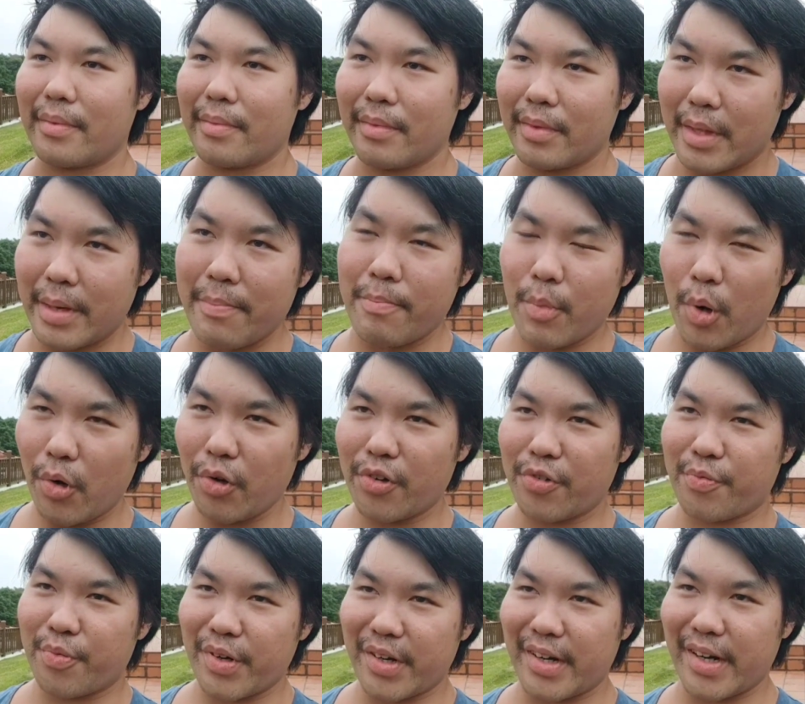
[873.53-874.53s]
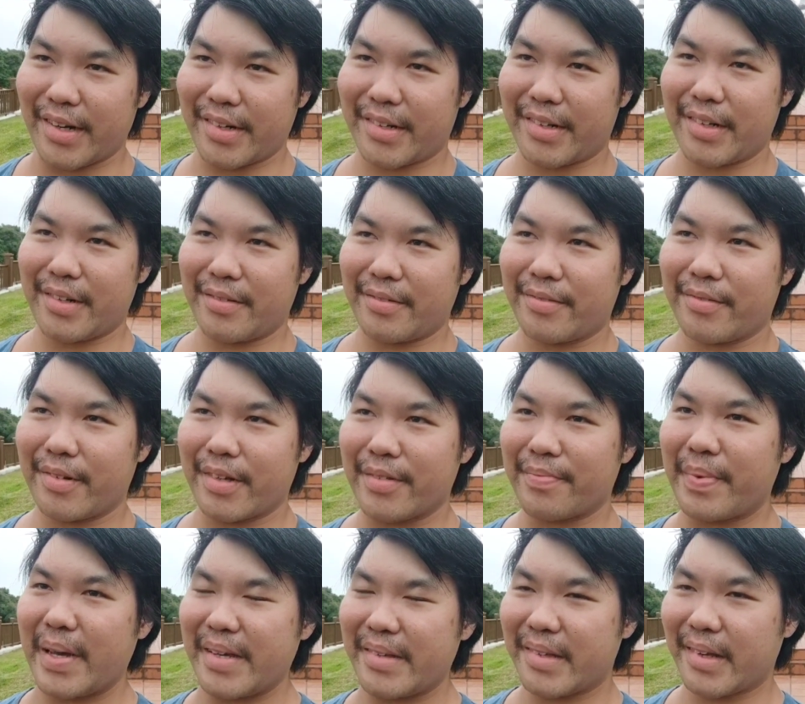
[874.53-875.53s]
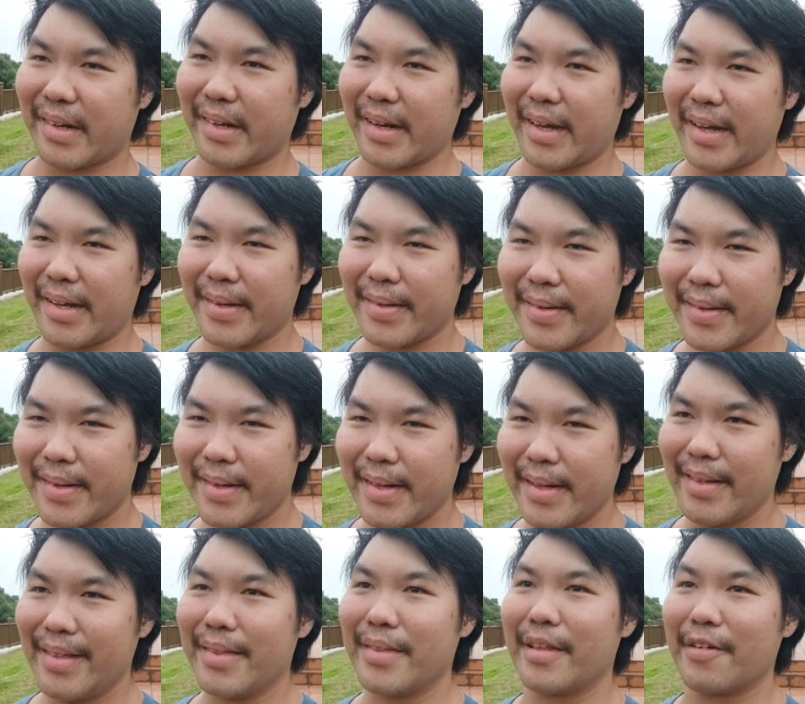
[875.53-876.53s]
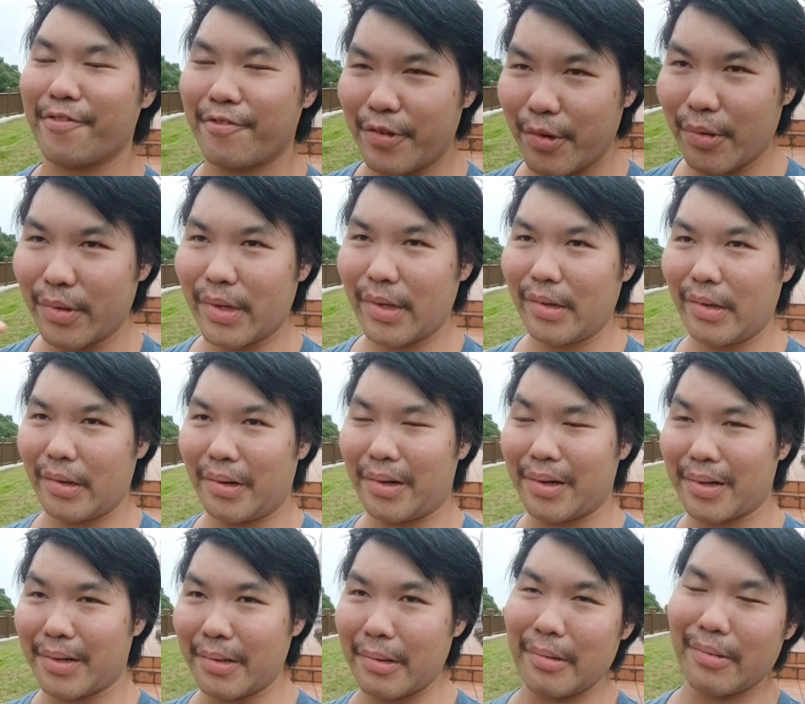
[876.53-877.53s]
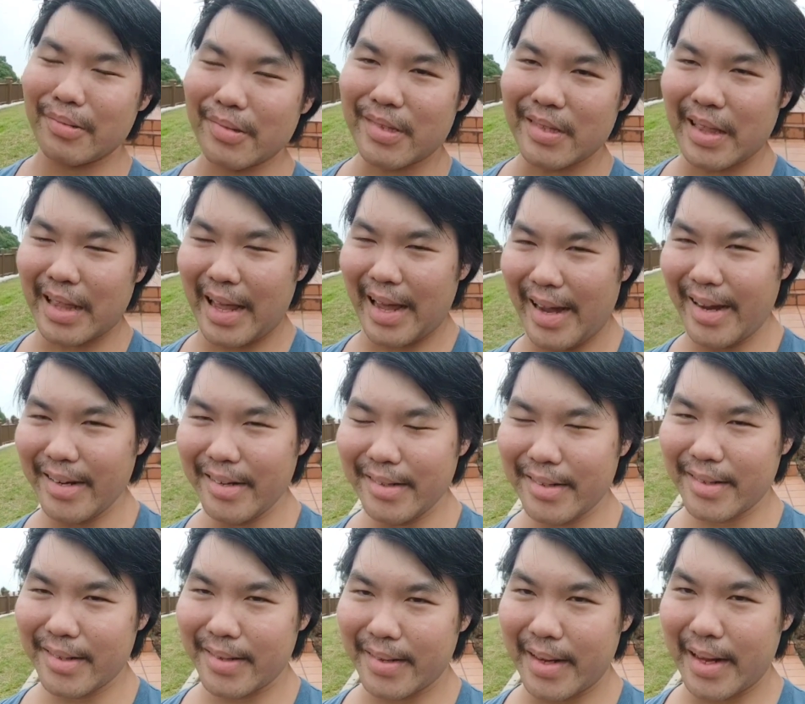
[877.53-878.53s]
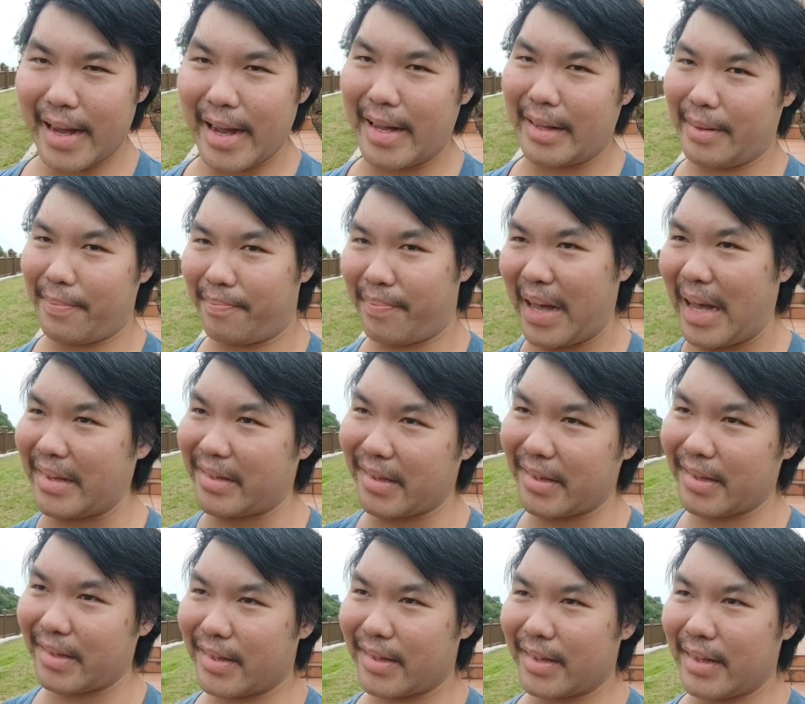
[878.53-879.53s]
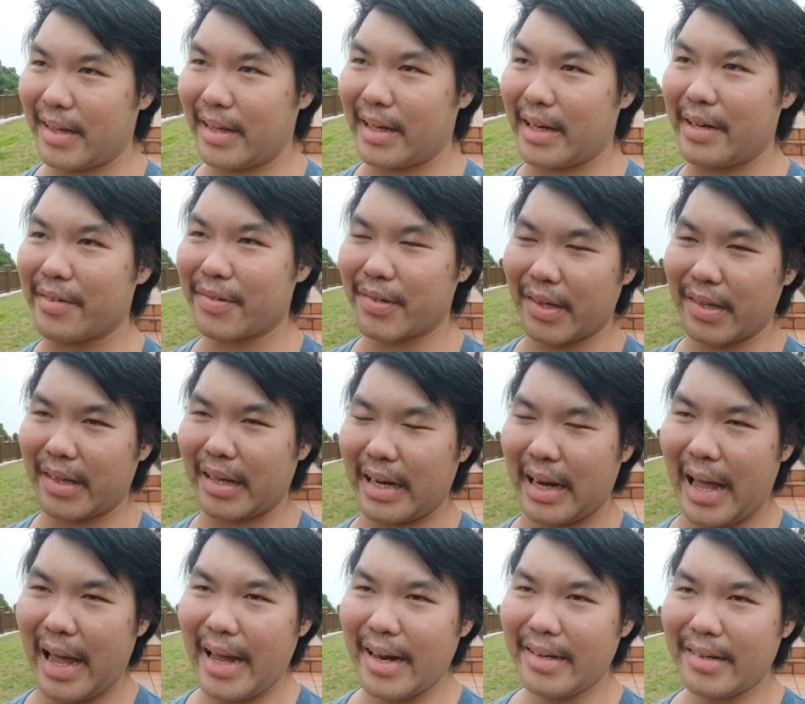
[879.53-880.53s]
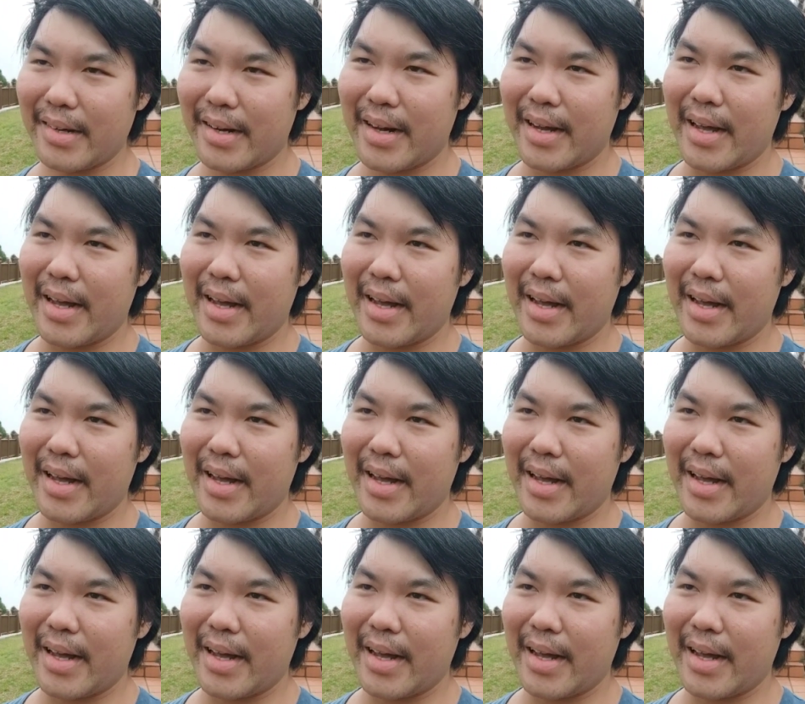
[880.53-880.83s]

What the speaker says: the mode of production was basically the feudal lord owns land and the peasant lives on the land,